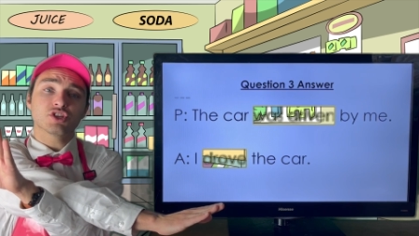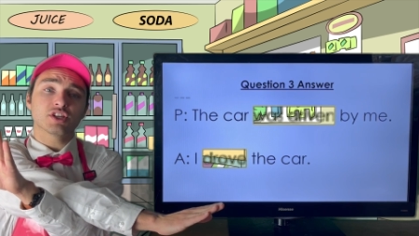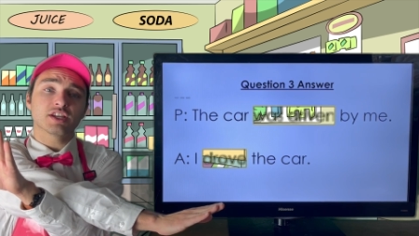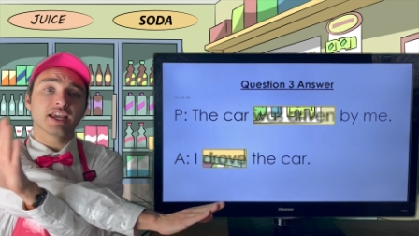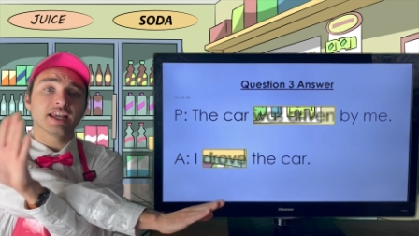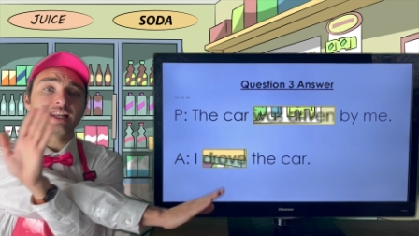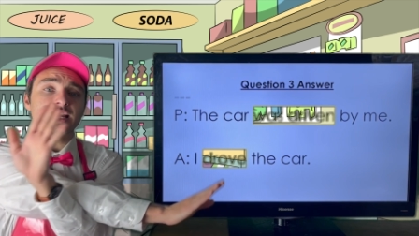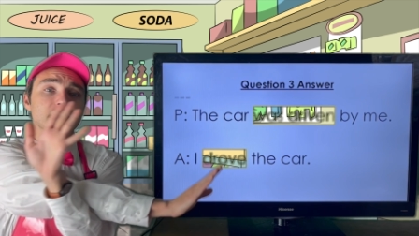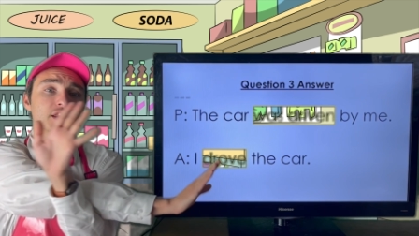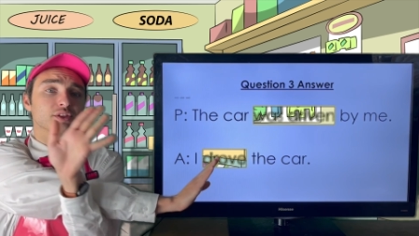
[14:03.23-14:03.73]
to
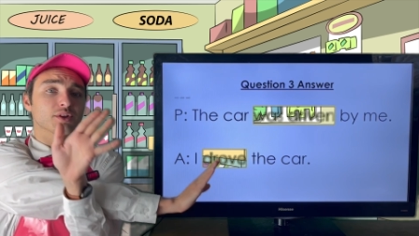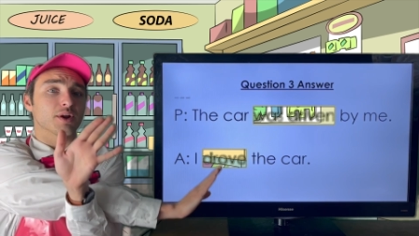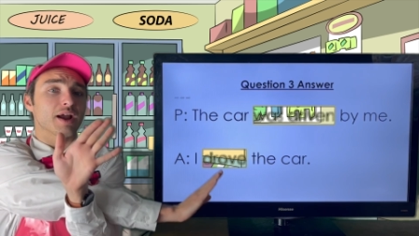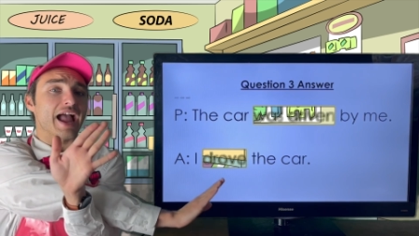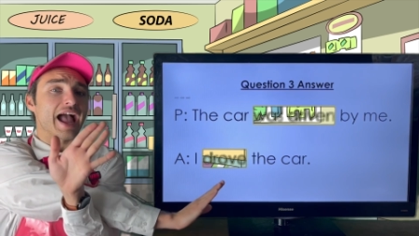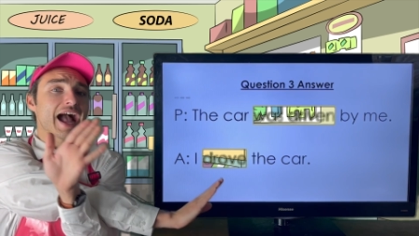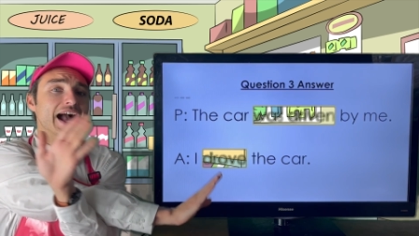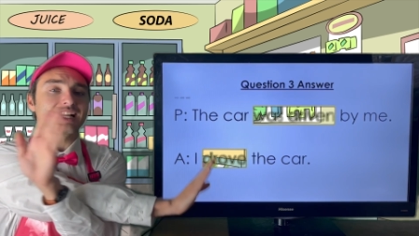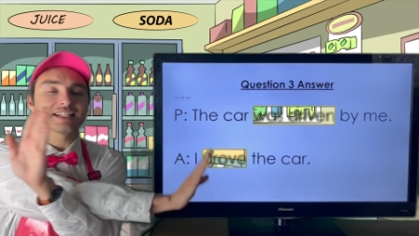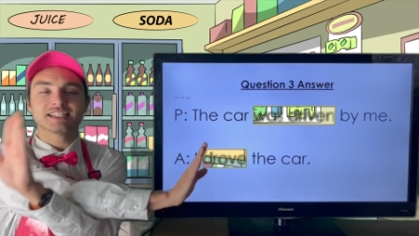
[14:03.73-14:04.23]
get either
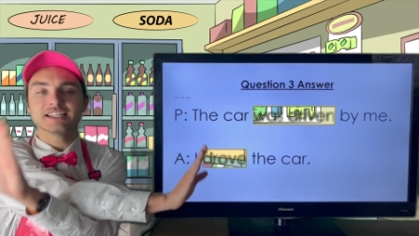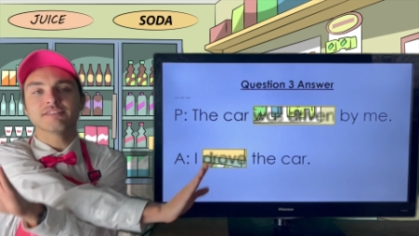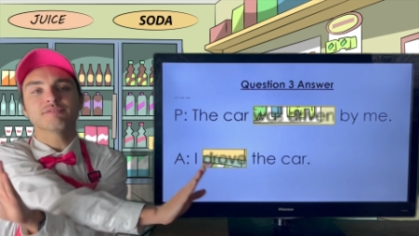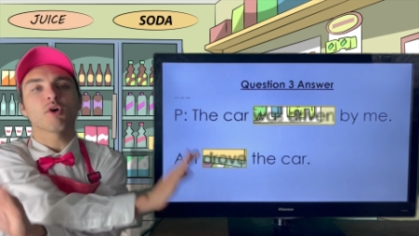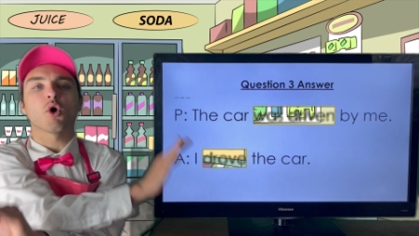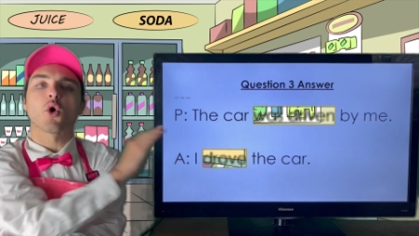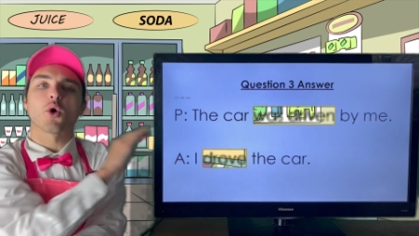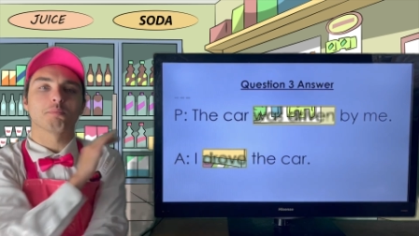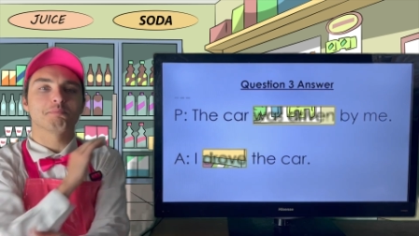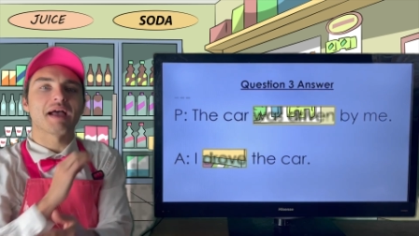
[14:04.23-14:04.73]

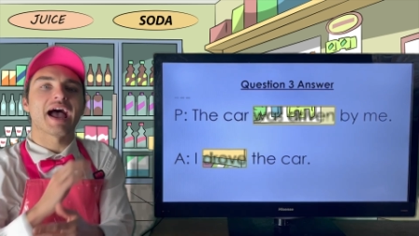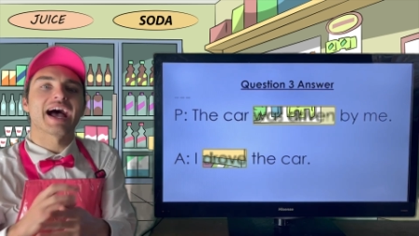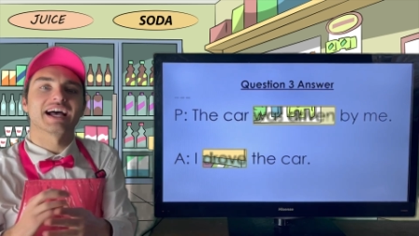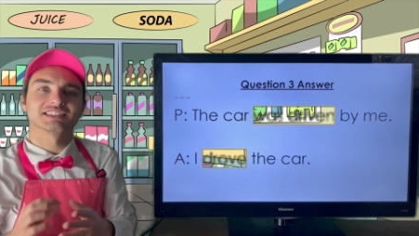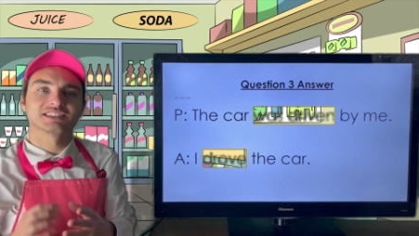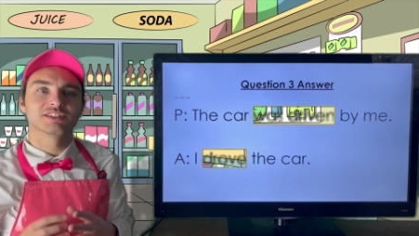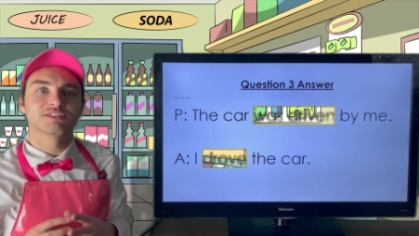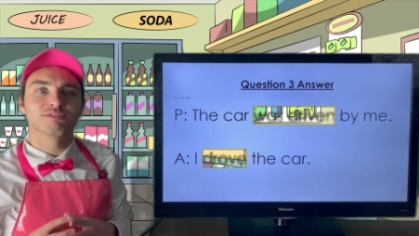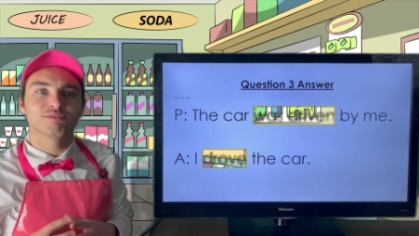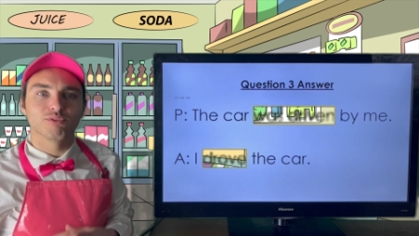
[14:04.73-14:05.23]
active or
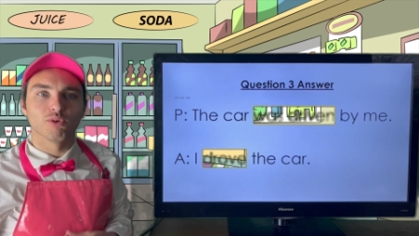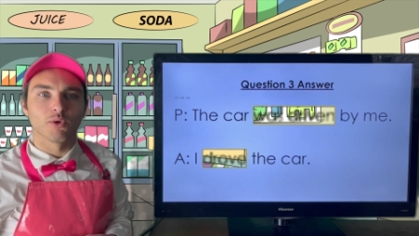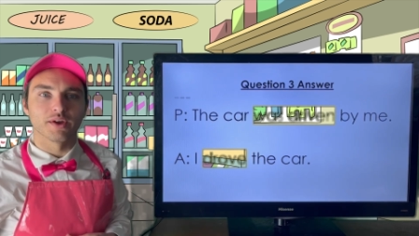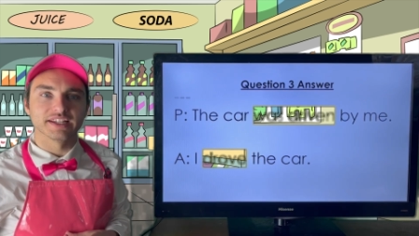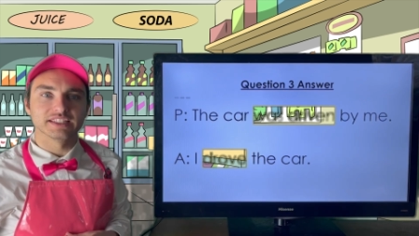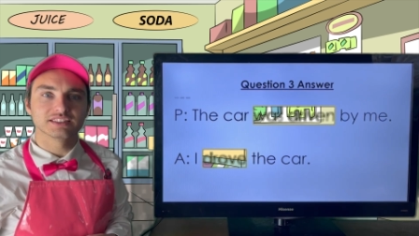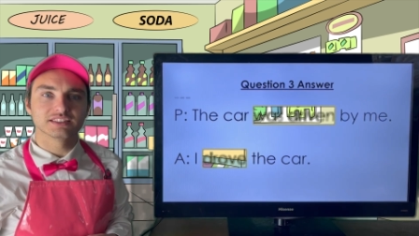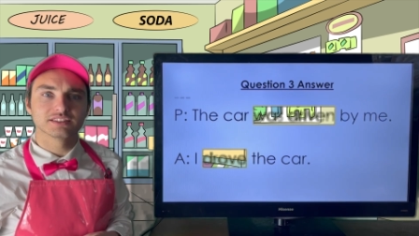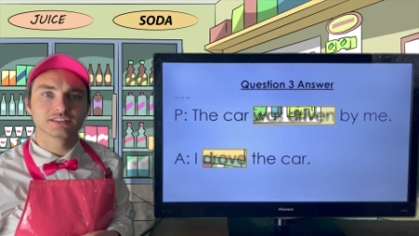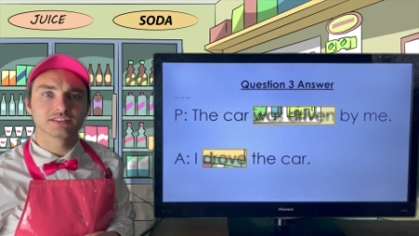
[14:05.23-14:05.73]
passive
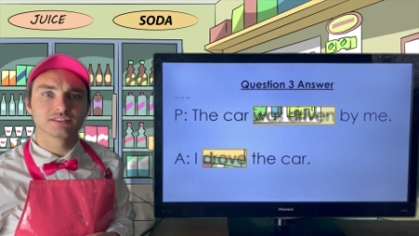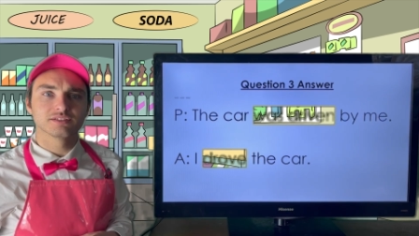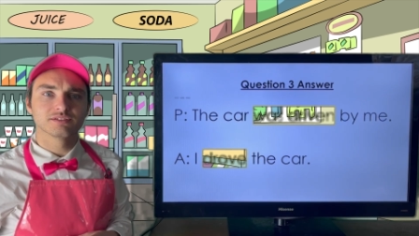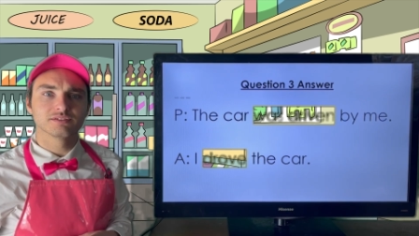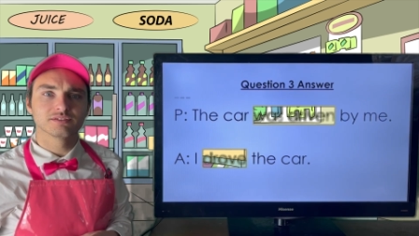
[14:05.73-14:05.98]
voice.